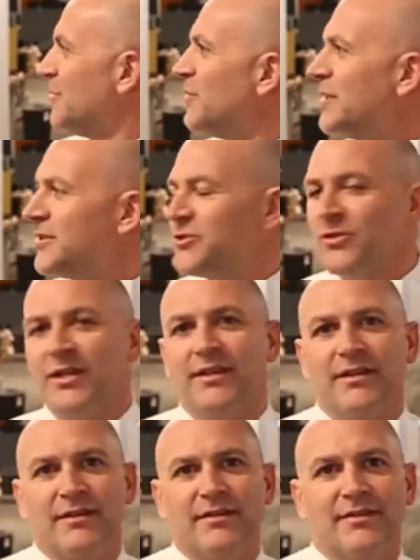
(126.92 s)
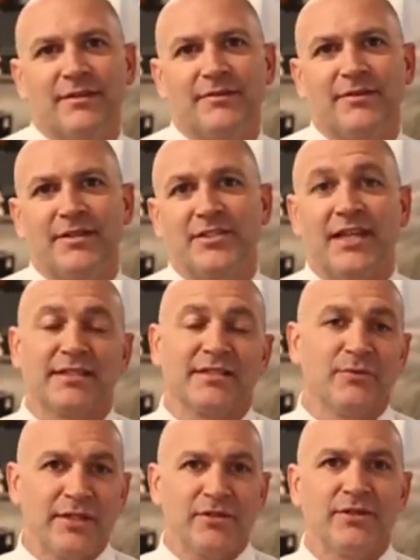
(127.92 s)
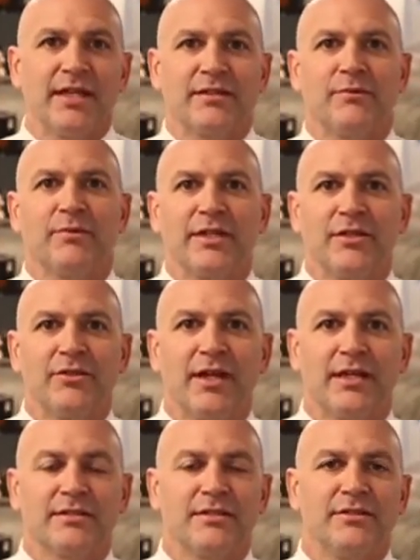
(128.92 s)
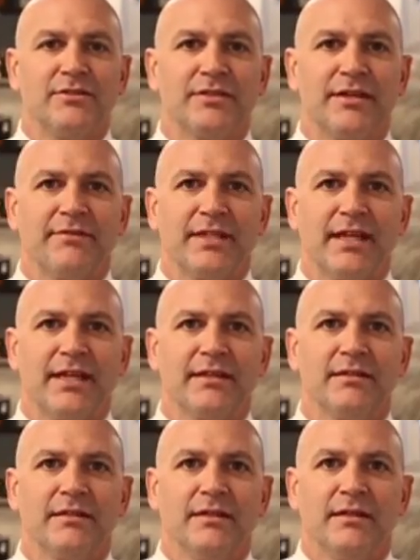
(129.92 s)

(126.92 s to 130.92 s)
we'll enjoy the chance that we do get to bring you guys the news every day